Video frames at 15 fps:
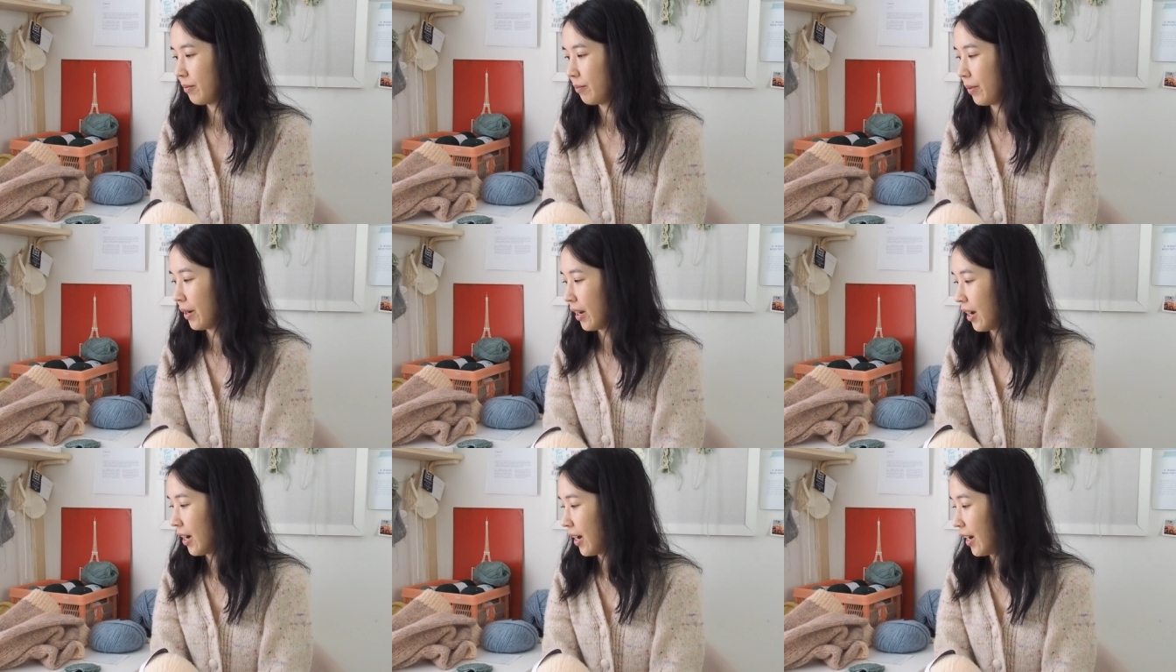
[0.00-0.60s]

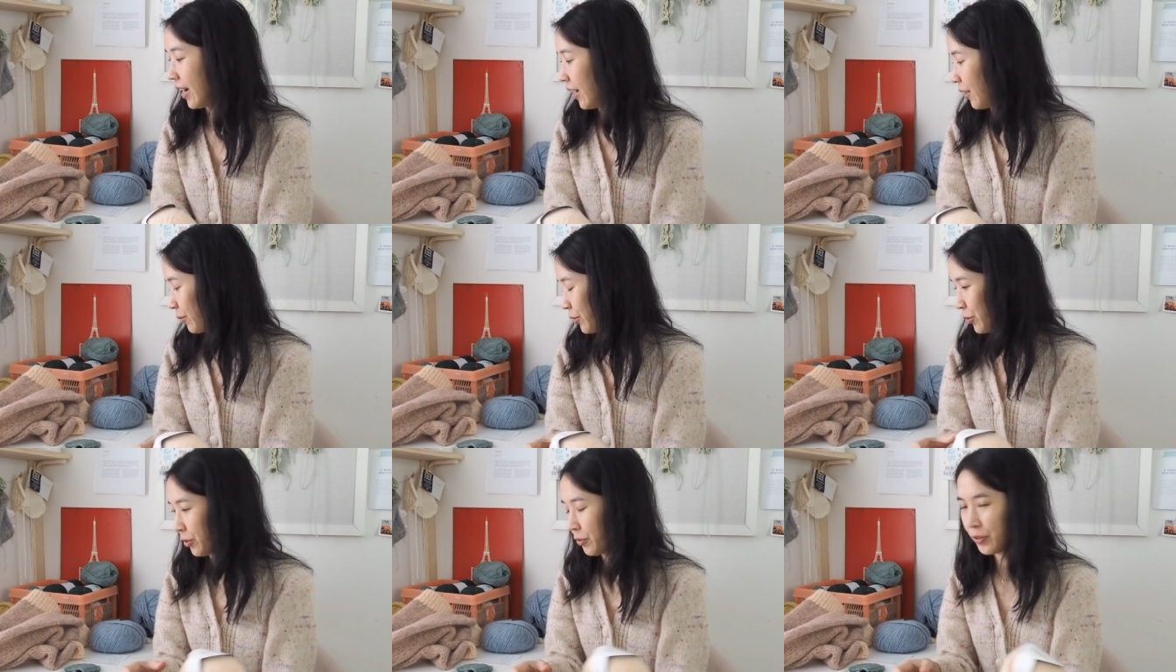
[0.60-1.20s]
But I
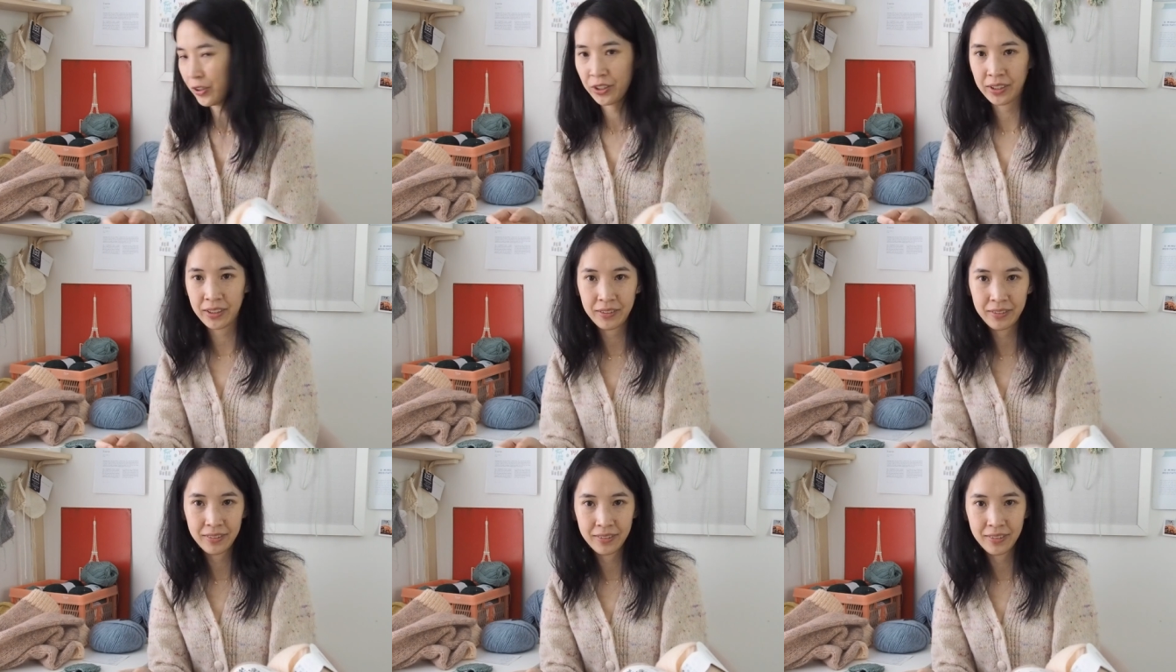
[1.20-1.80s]
was talking for the,
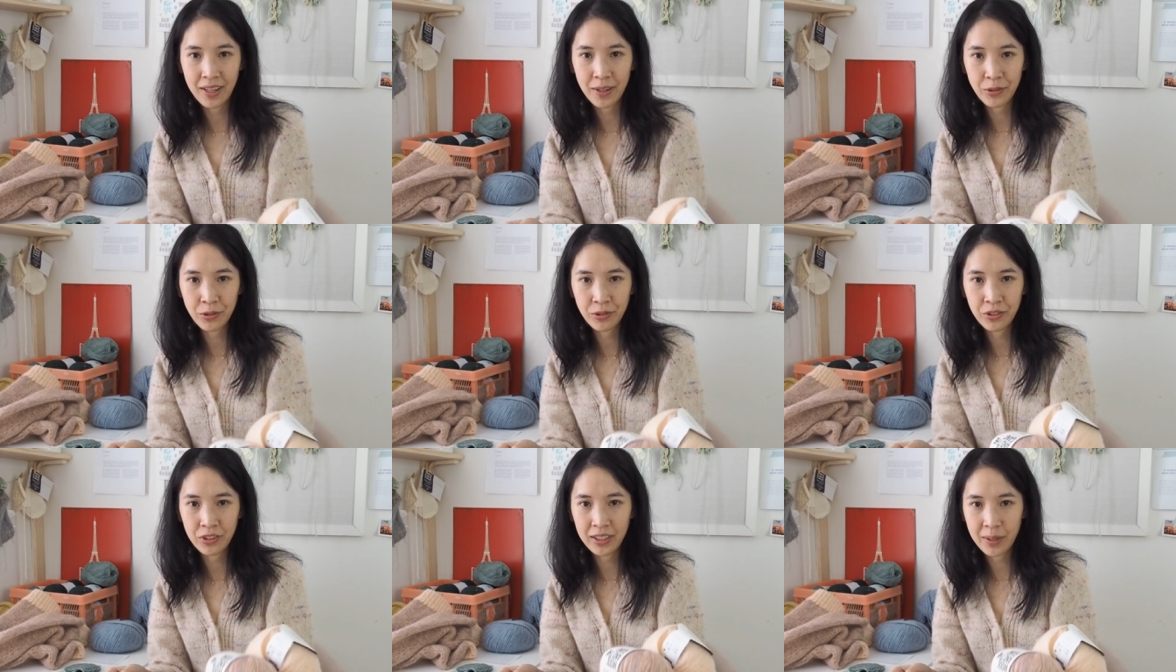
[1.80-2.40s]
I was
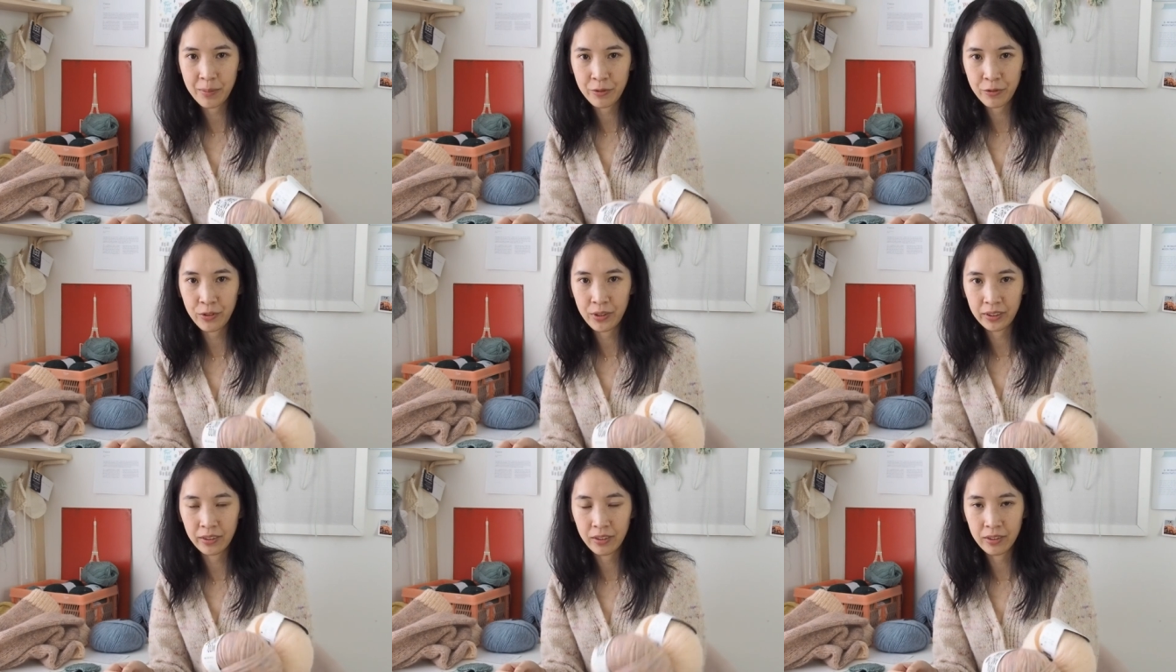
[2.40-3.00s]
talking to the camera for
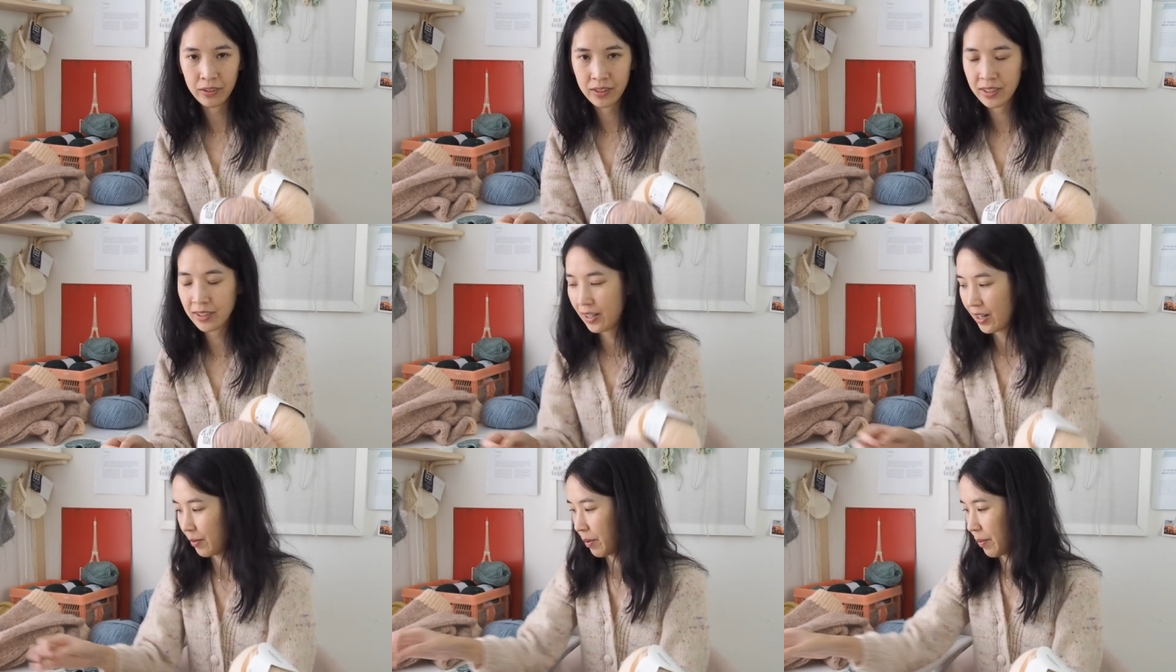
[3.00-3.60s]
like the longest
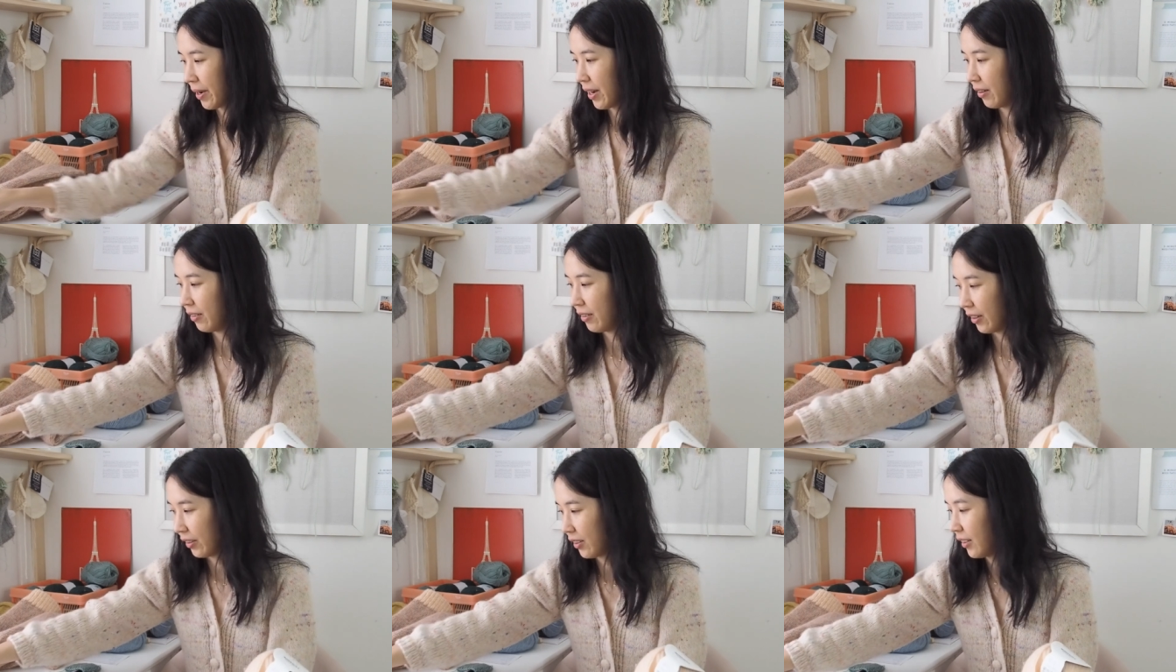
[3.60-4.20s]
time about
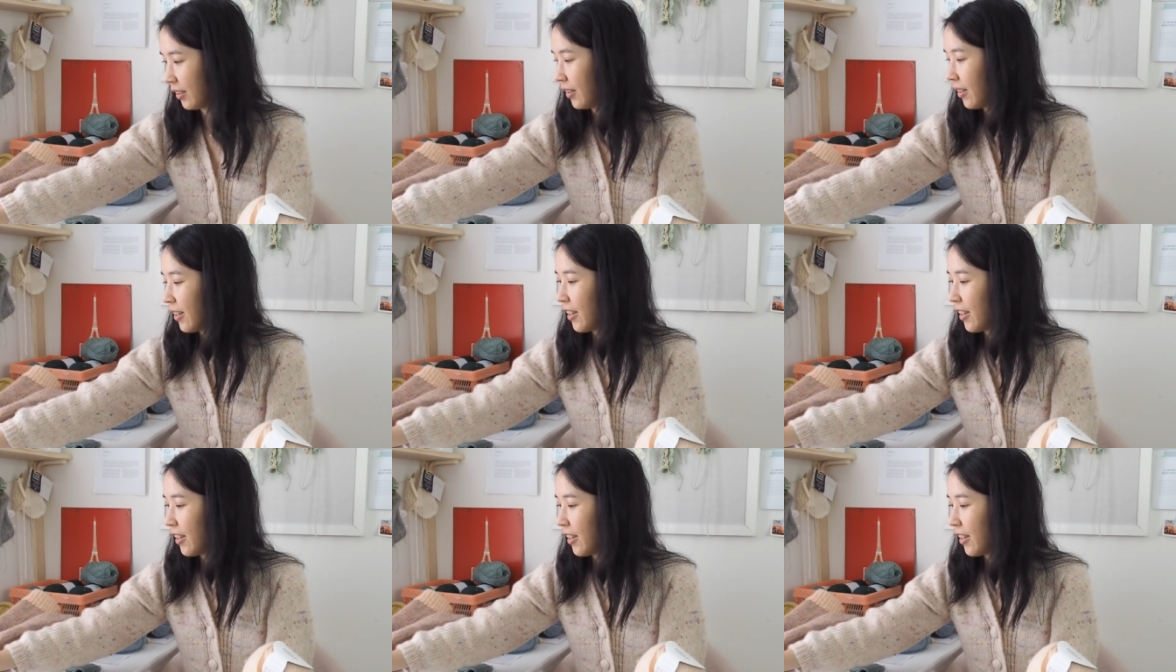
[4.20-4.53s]
nothing.